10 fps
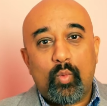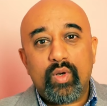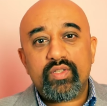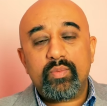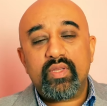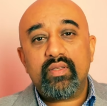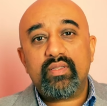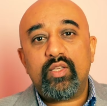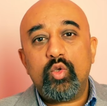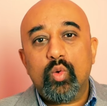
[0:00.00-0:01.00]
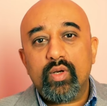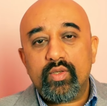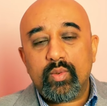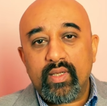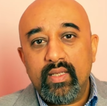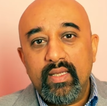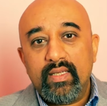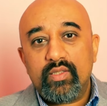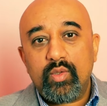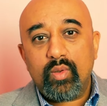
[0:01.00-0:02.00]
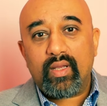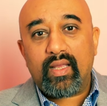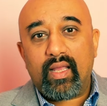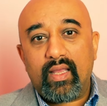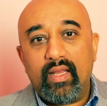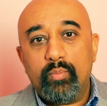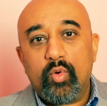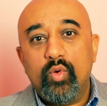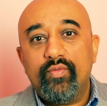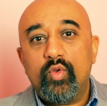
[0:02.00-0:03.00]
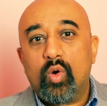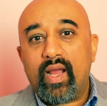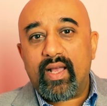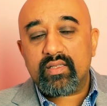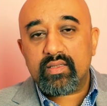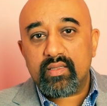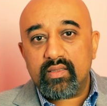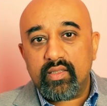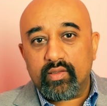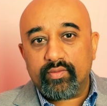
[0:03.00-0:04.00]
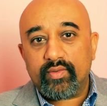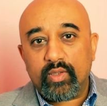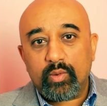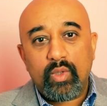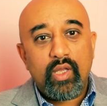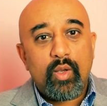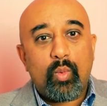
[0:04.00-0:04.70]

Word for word: What are some of the things that you're doing to improve your access to deal flow?